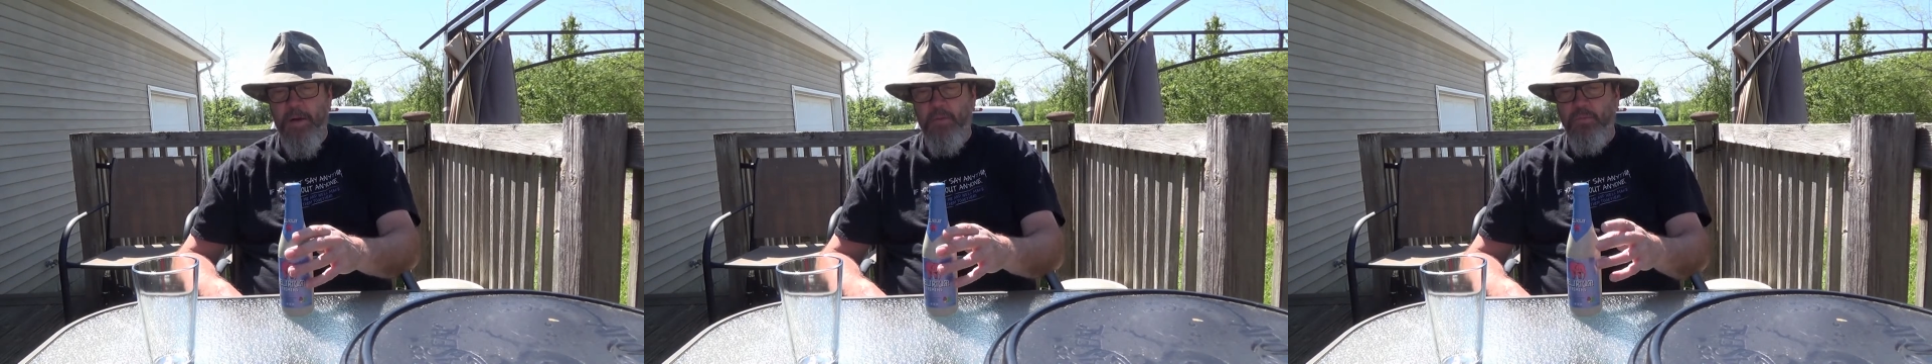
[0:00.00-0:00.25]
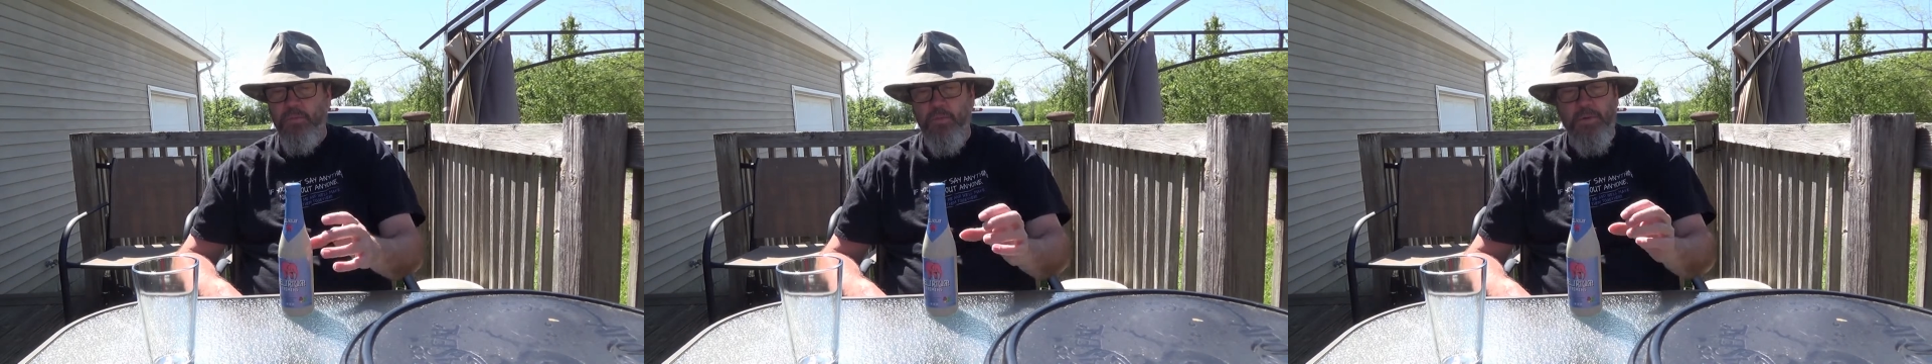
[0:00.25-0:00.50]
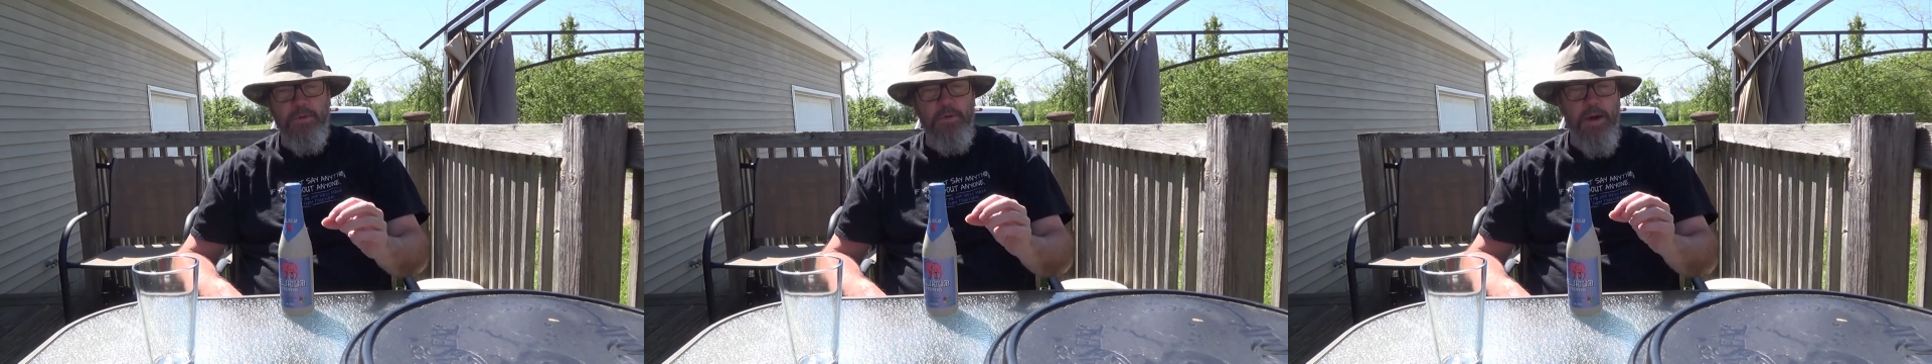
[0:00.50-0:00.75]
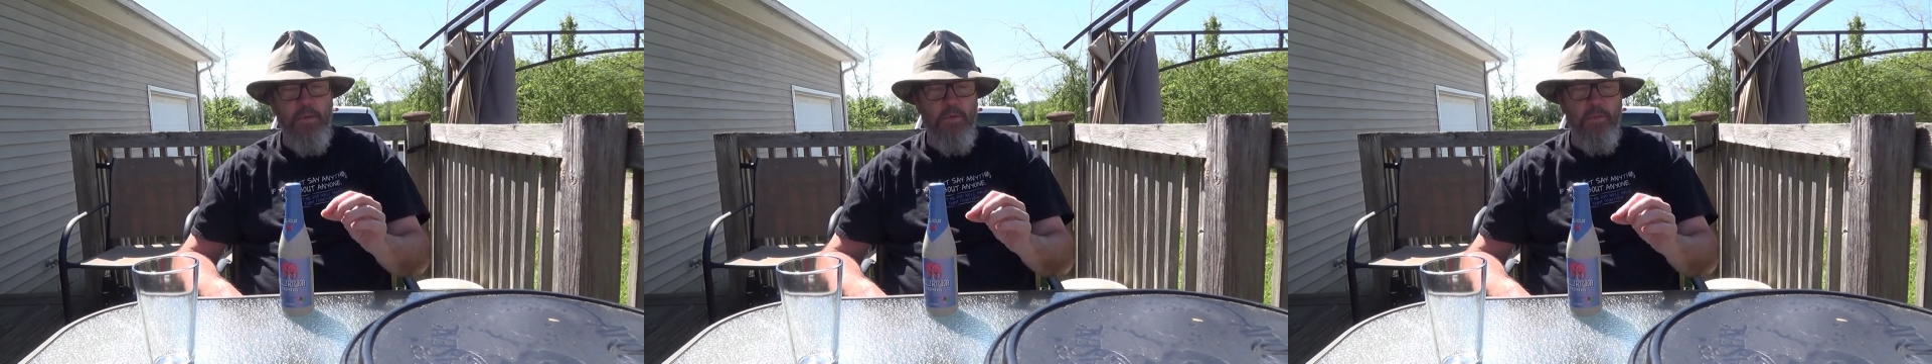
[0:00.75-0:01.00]
I don't want to
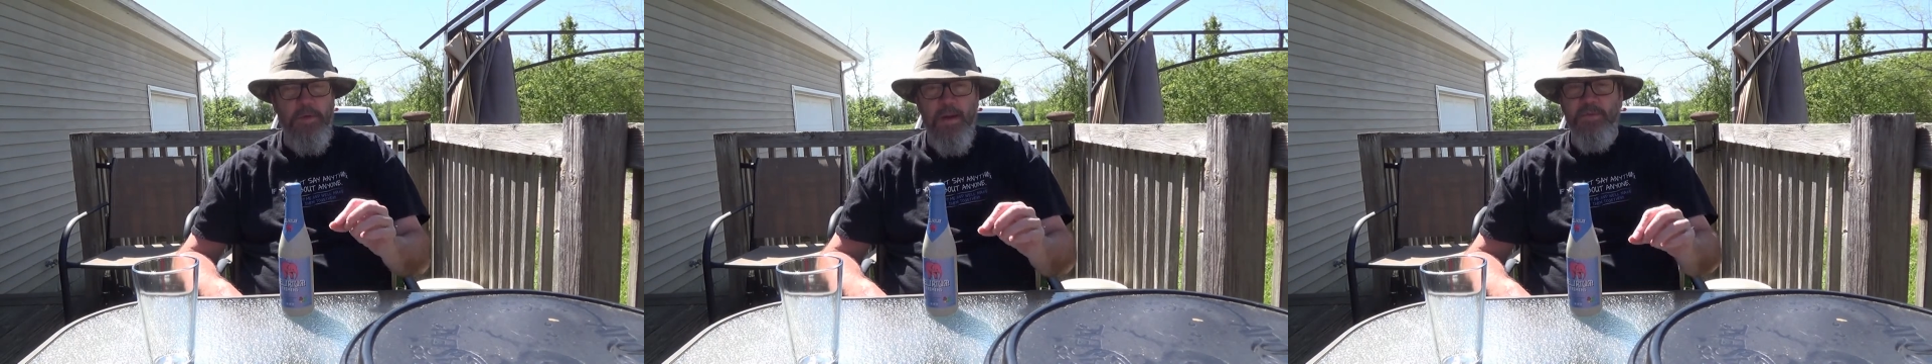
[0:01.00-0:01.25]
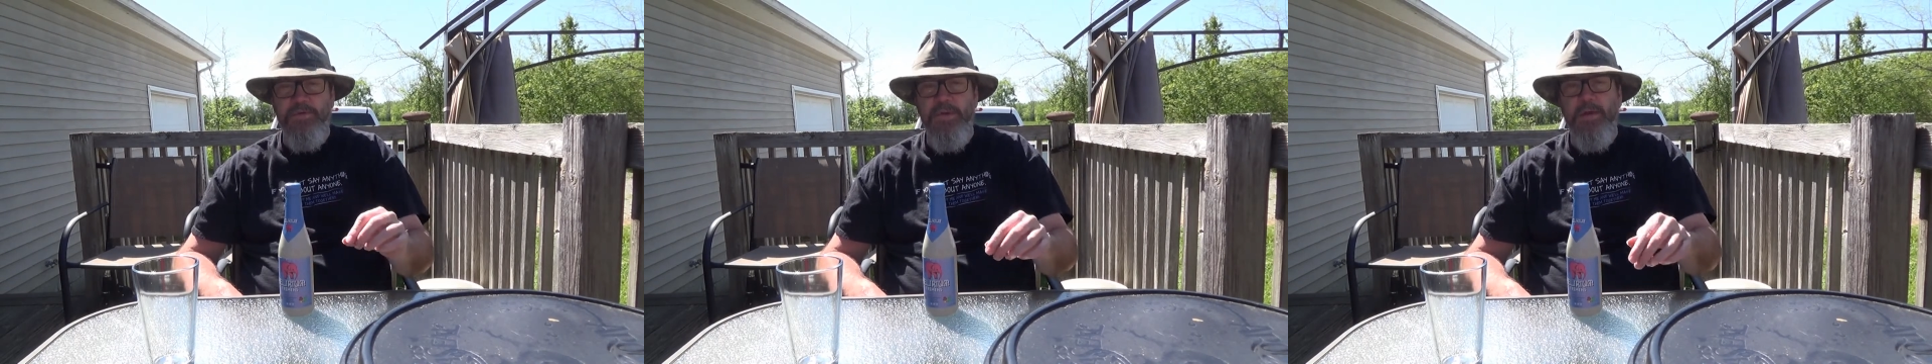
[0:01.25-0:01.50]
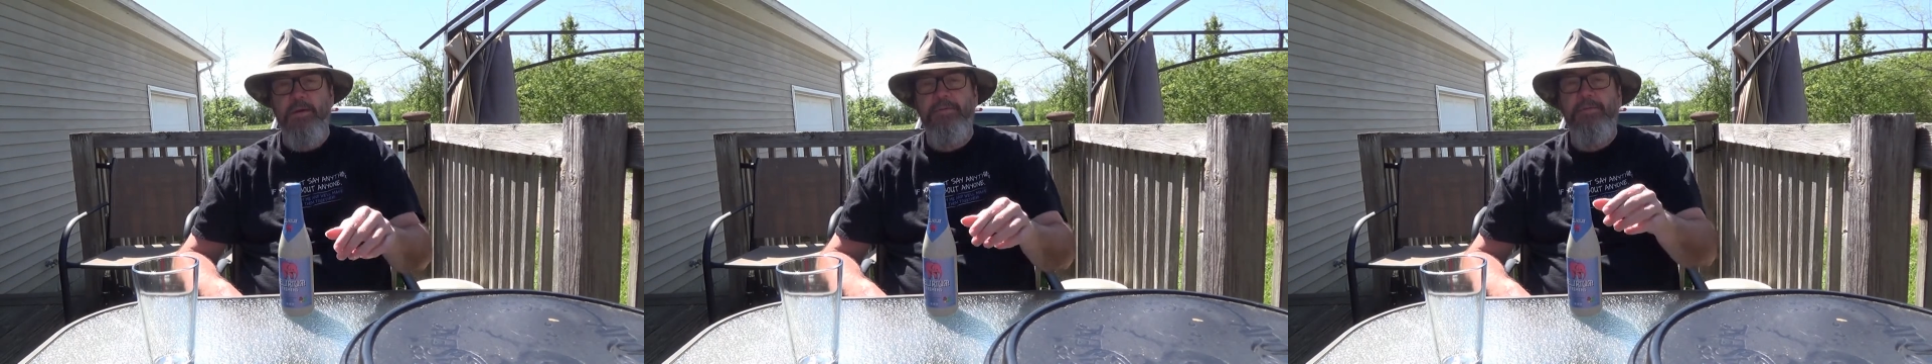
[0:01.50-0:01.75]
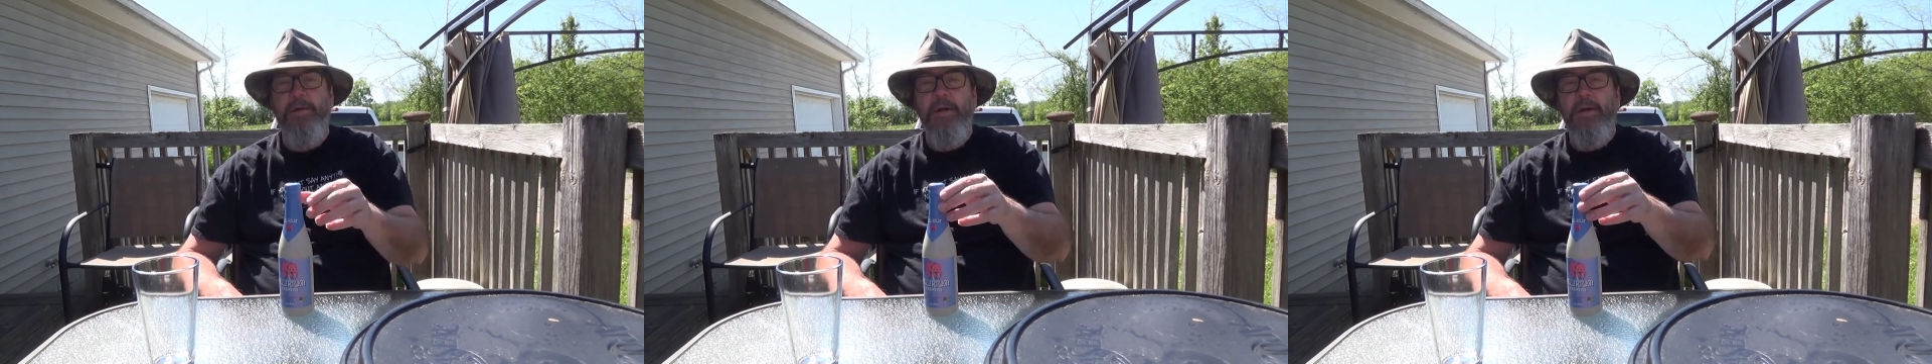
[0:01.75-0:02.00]
drink one by myself.